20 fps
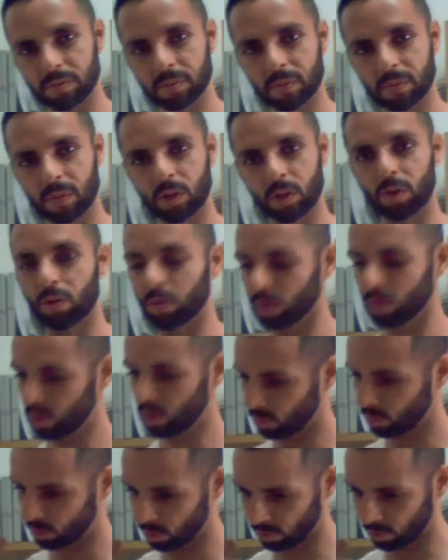
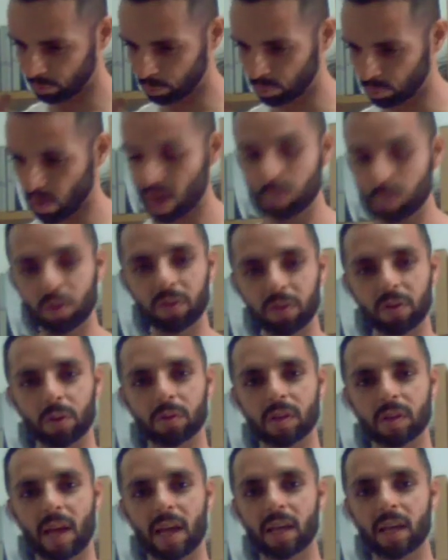your primary fuel
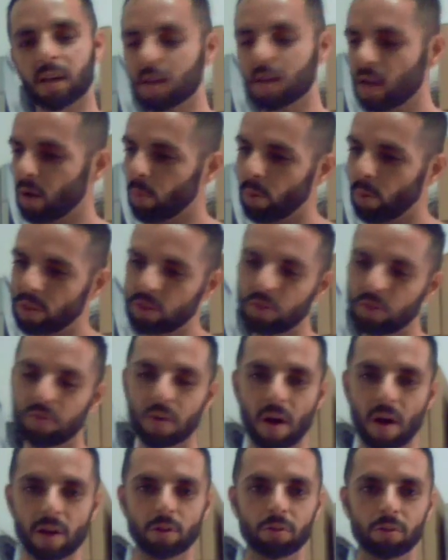tank. Once you've
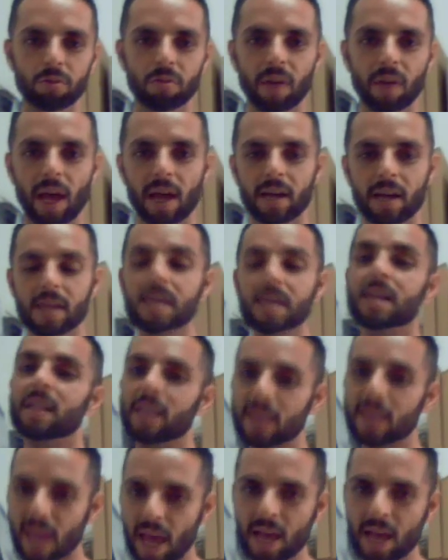gone through that,
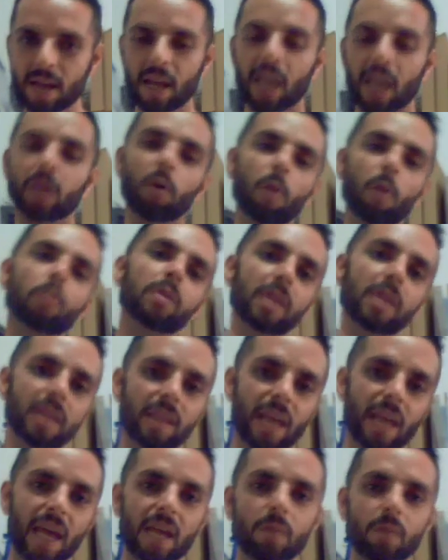then and only
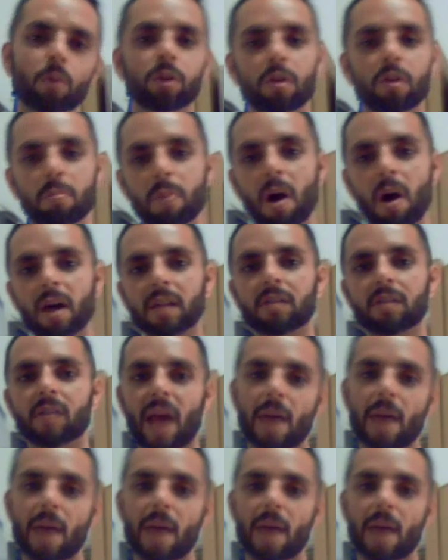then will your body
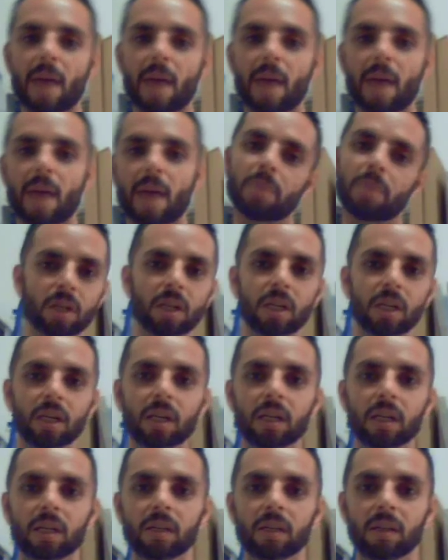tap into
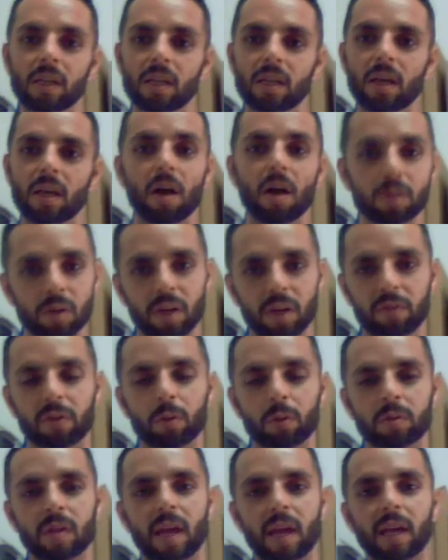the alternate
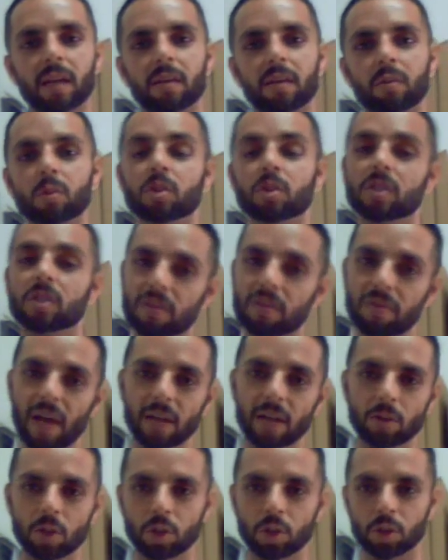fuel tank, which is the fat
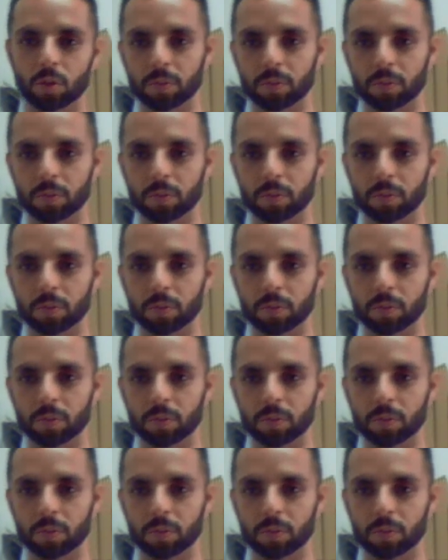tissue.